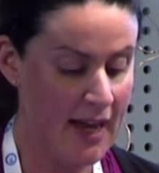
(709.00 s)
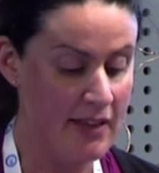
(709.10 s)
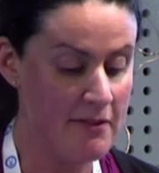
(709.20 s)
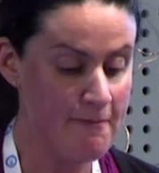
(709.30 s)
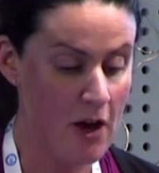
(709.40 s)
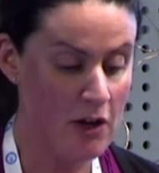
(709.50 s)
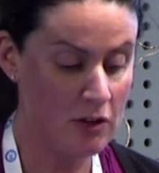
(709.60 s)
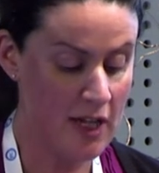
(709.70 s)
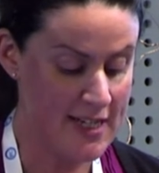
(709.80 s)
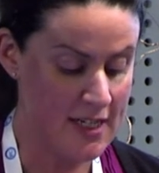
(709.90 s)
And the
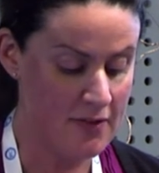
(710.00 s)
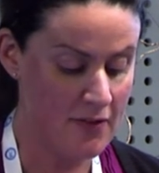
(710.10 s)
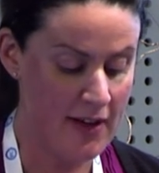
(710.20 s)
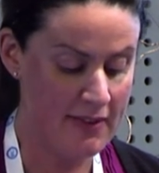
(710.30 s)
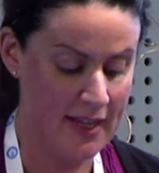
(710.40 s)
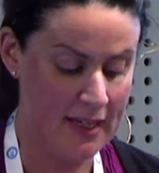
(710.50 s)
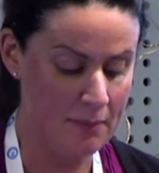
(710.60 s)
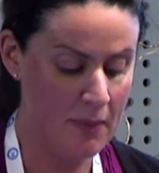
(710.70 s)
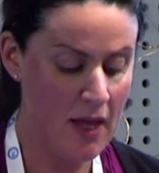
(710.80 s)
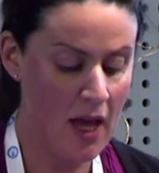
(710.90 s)
final identified
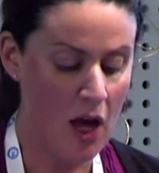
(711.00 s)
theme,